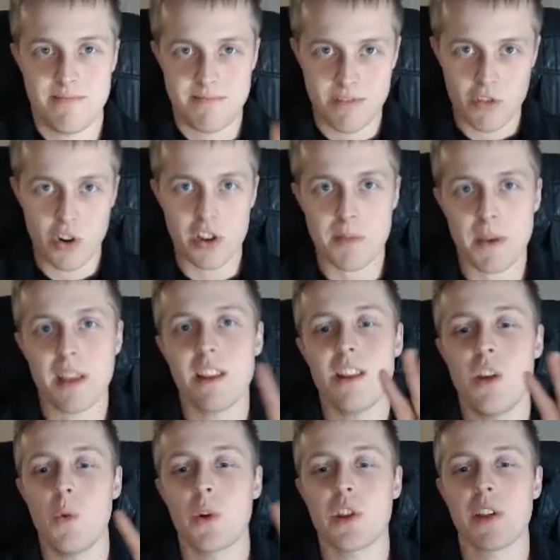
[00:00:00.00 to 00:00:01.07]
Trust me,
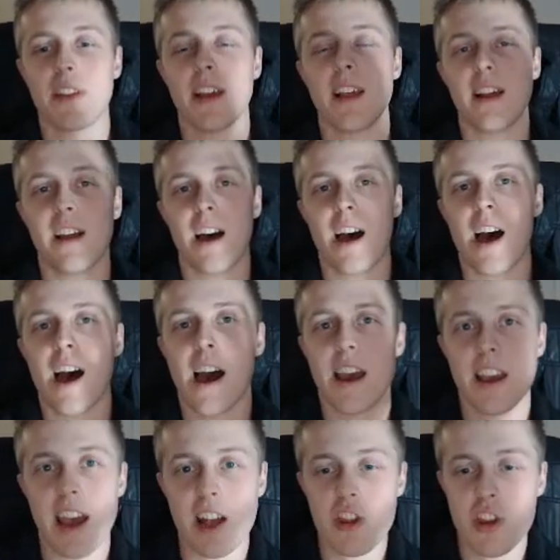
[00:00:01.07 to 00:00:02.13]
you want something
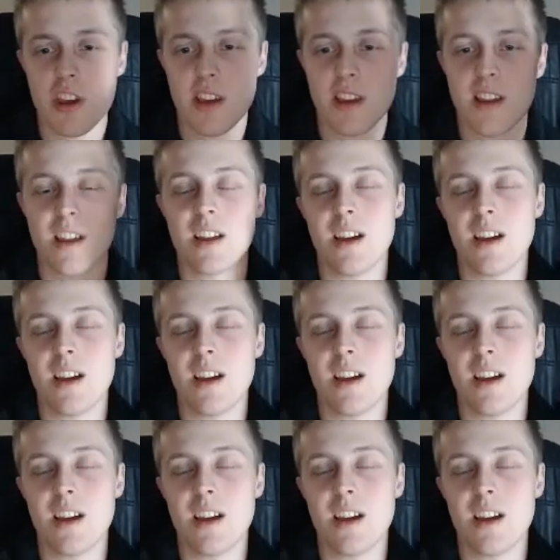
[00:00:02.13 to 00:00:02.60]
eye-catching,